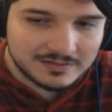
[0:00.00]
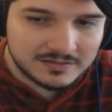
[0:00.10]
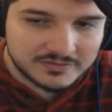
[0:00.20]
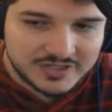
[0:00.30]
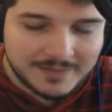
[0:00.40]

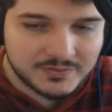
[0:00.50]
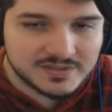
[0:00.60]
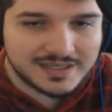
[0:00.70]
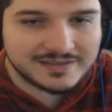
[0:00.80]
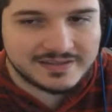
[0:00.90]

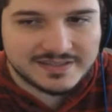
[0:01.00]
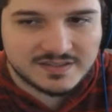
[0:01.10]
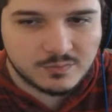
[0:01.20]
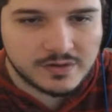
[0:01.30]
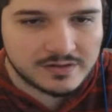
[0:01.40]
chapters like
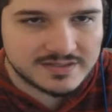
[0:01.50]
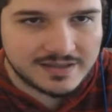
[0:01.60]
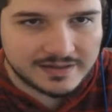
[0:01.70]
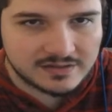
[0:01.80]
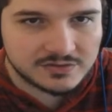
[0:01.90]
this, where it's
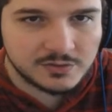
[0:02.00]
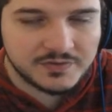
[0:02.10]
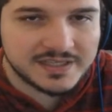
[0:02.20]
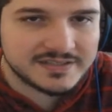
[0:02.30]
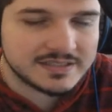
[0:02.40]
like
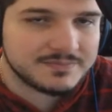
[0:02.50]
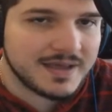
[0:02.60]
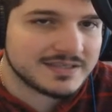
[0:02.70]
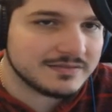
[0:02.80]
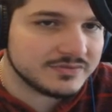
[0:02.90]
Luffy gets this
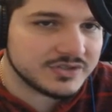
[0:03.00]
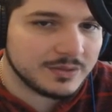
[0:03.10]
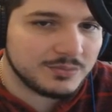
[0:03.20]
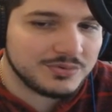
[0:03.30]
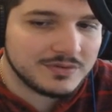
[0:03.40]
massive
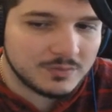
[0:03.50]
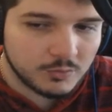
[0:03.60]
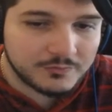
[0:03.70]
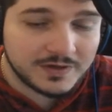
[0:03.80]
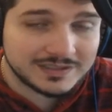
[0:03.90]
jump,
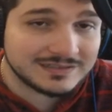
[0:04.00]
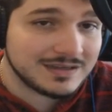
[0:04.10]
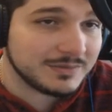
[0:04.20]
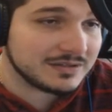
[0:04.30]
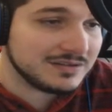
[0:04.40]
we're fucking
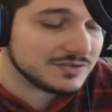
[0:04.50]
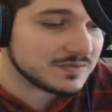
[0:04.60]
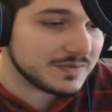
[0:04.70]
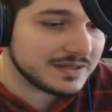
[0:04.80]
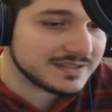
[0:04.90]
coming
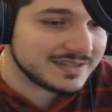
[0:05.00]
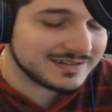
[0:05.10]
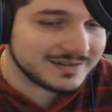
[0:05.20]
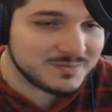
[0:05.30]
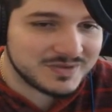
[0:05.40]
close, man. It's
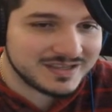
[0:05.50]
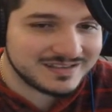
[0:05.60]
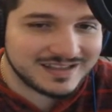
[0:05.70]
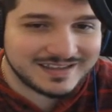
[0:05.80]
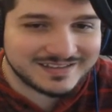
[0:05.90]
not going to be,
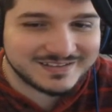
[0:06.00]
like,